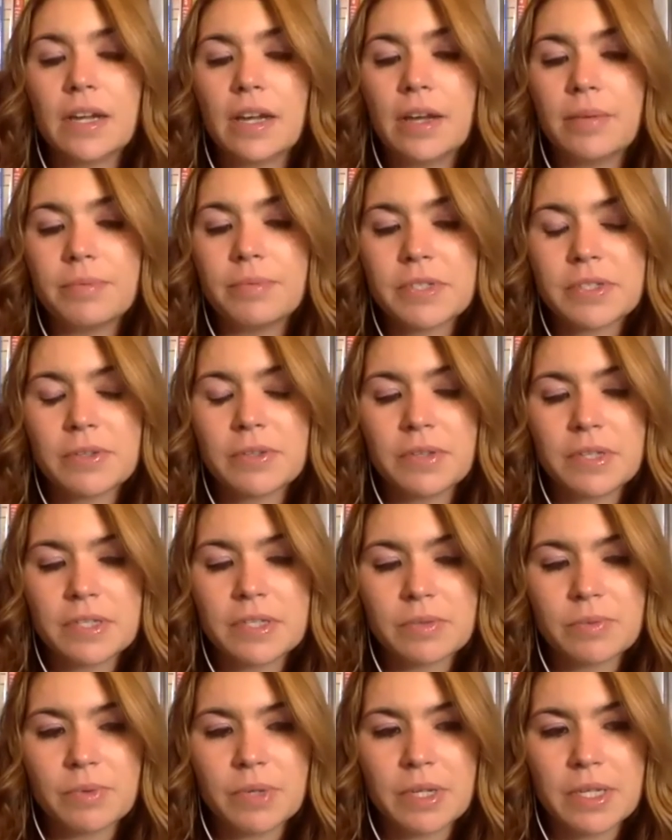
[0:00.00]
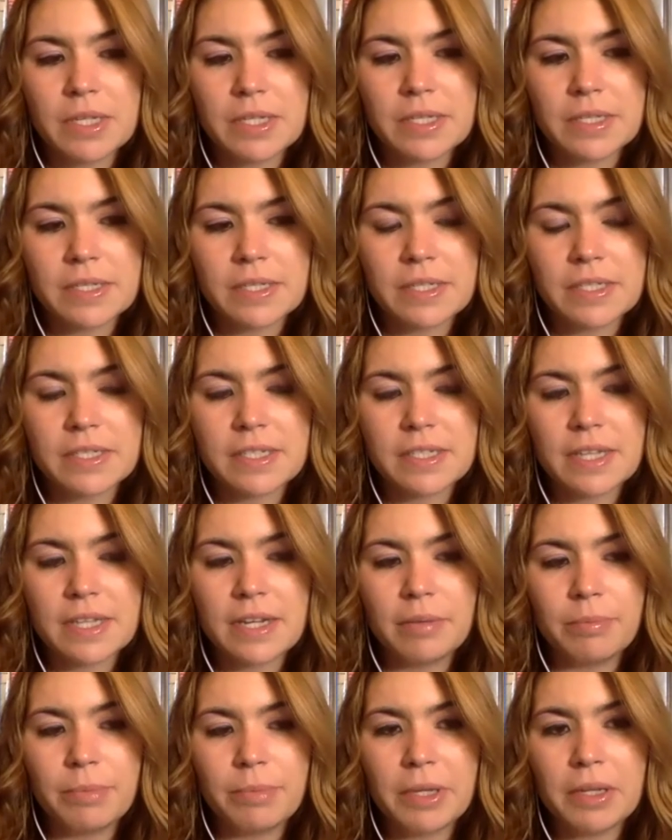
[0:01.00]
So this was
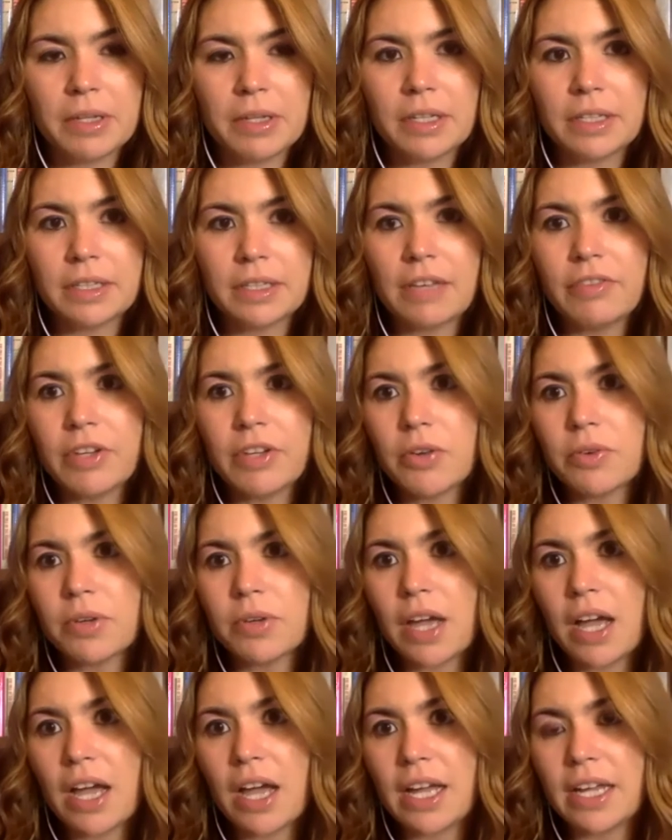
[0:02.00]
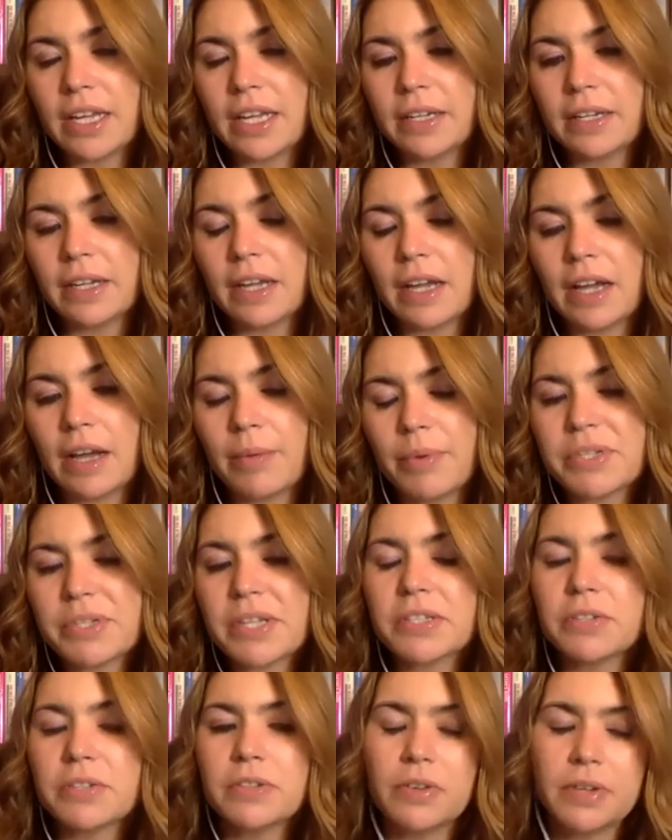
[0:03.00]
Senate Bill 1109. It was
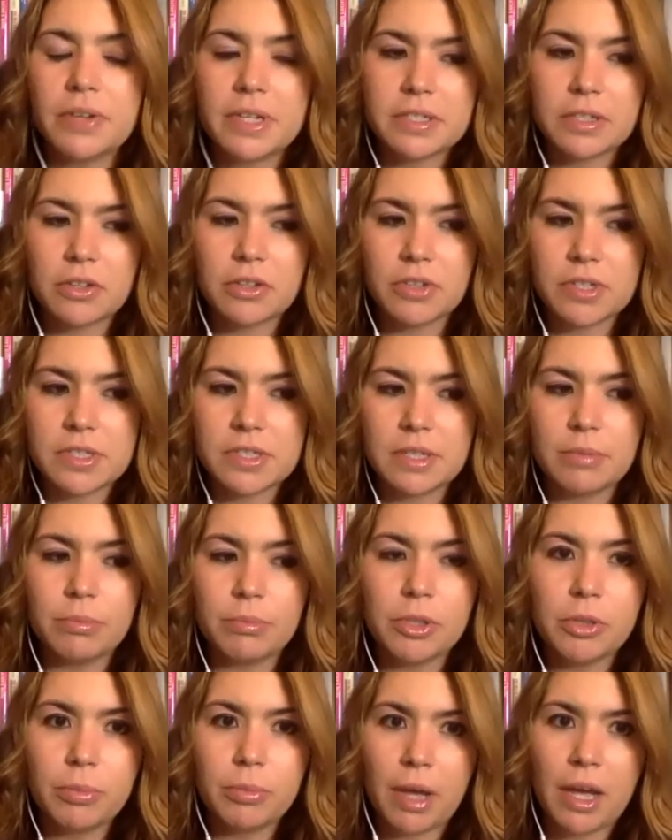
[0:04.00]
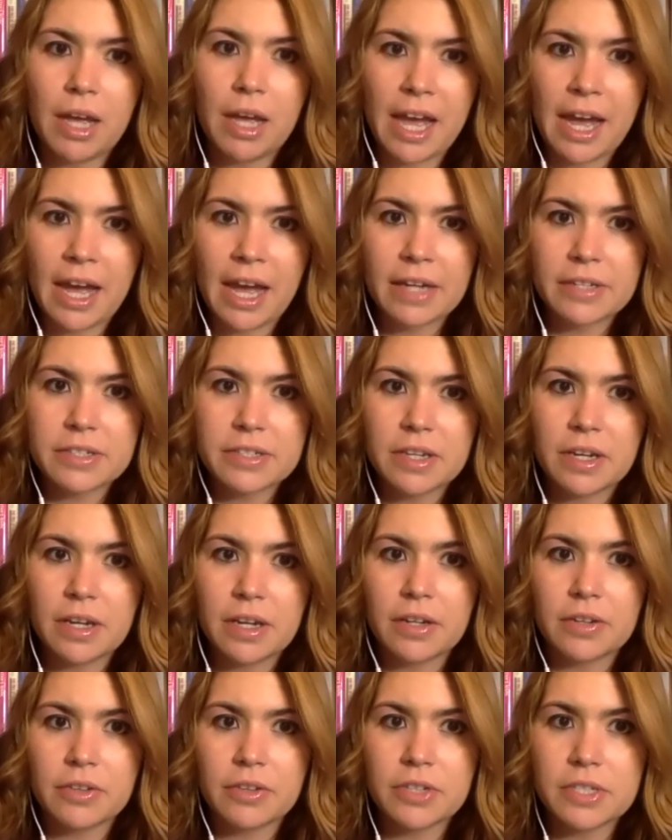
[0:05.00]
also known as the Christine Blubaugh Act.
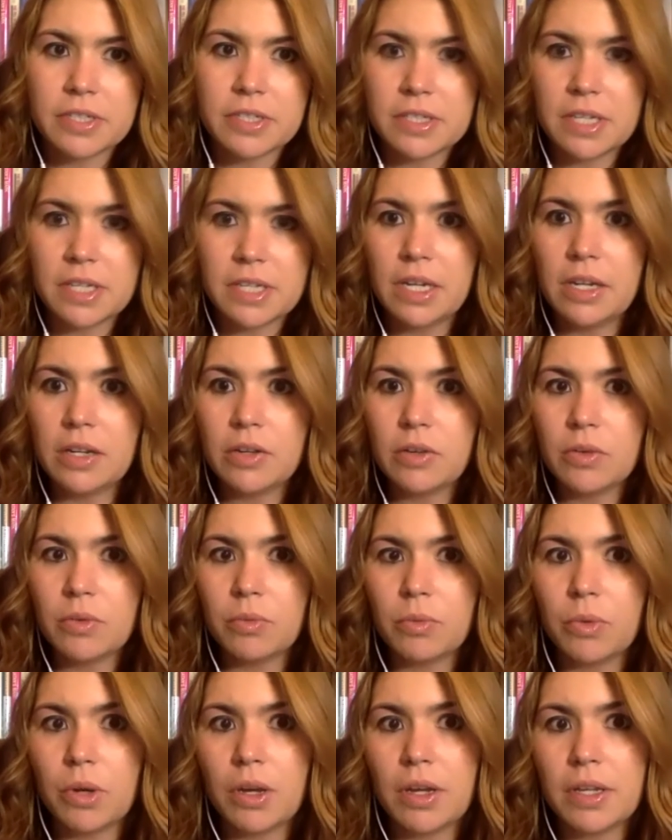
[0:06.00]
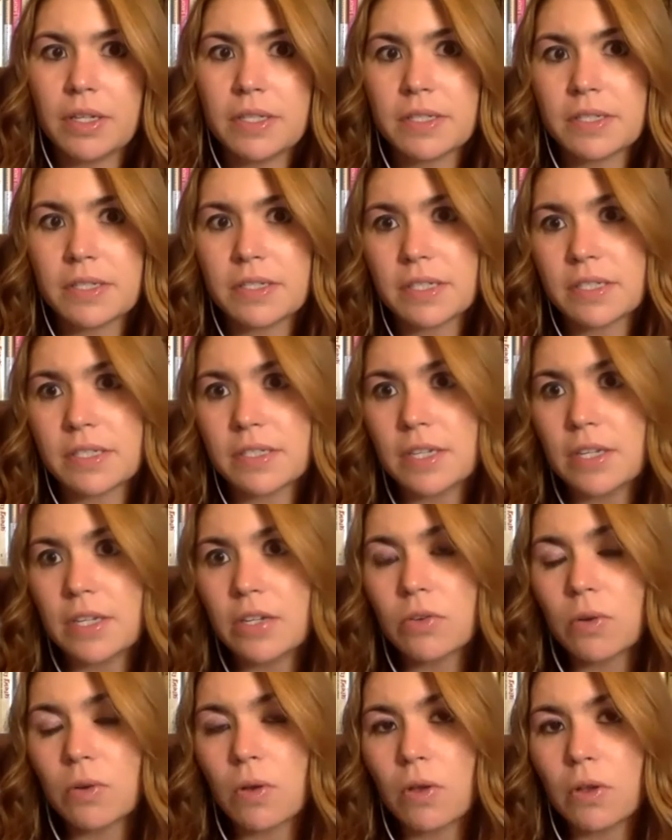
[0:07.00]
Christine was a
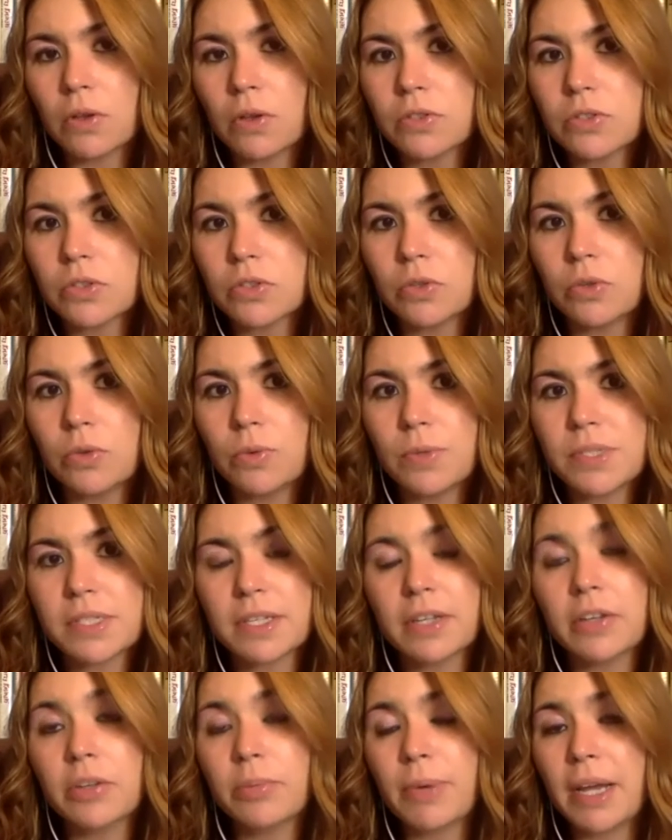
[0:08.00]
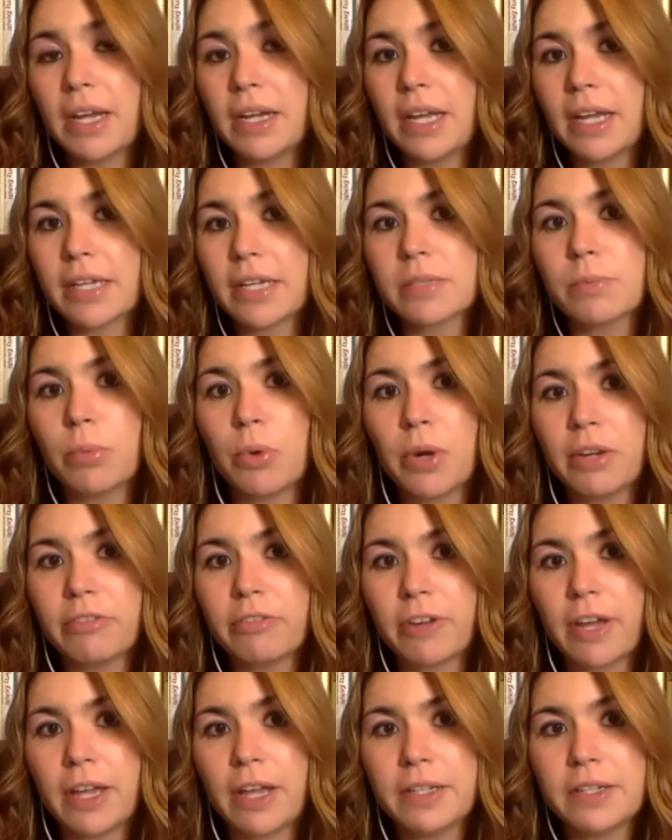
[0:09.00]
16-year-old who was killed by an
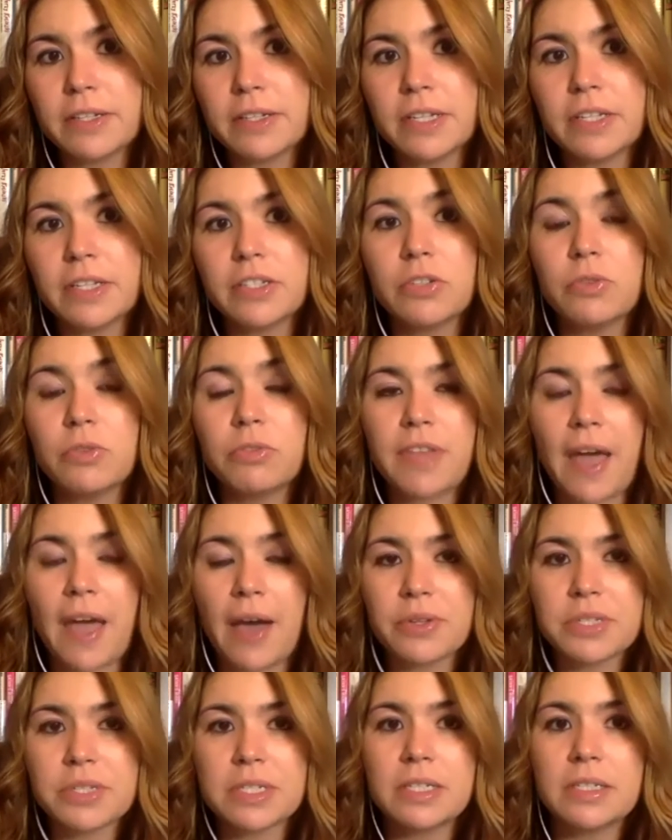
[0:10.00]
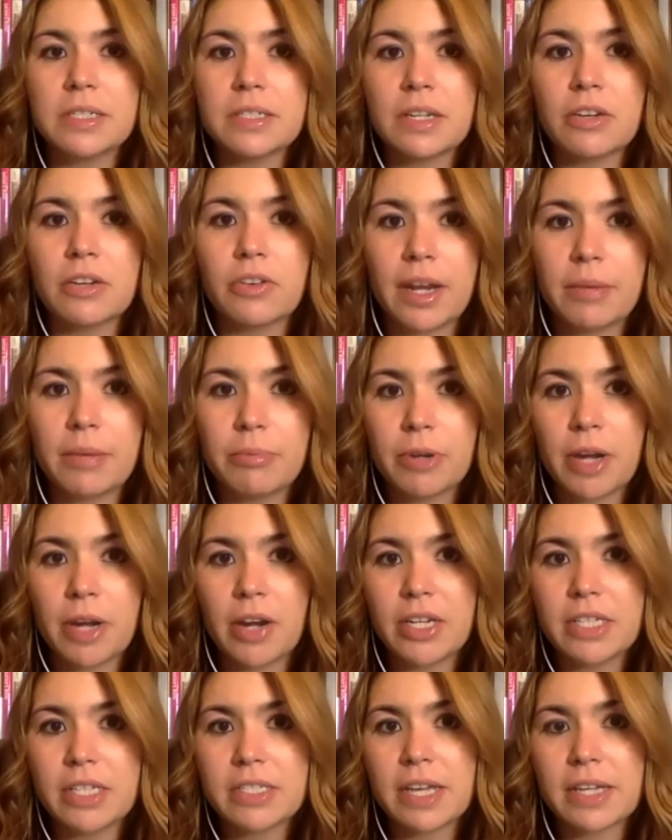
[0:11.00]
ex-boyfriend in 2000 in Grand
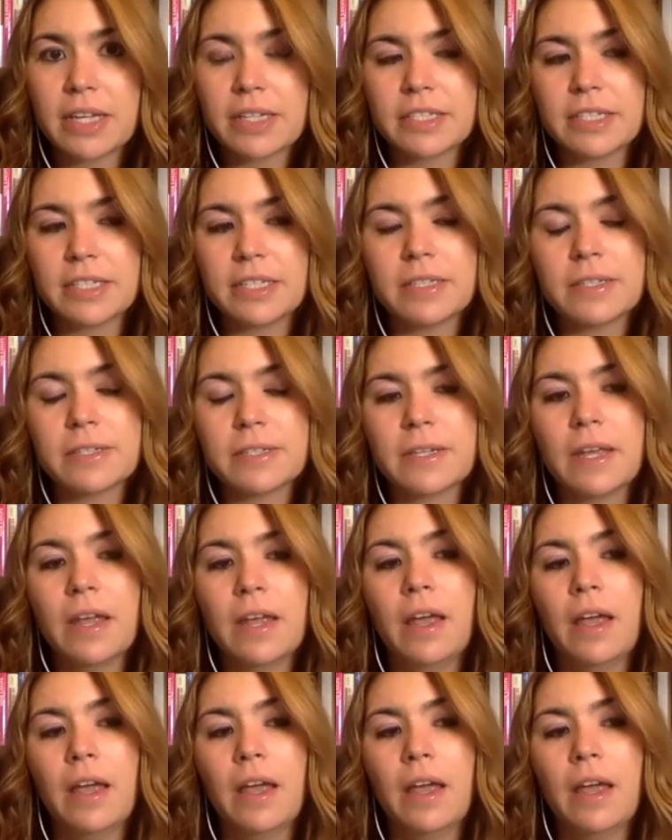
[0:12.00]
Prairie, Texas.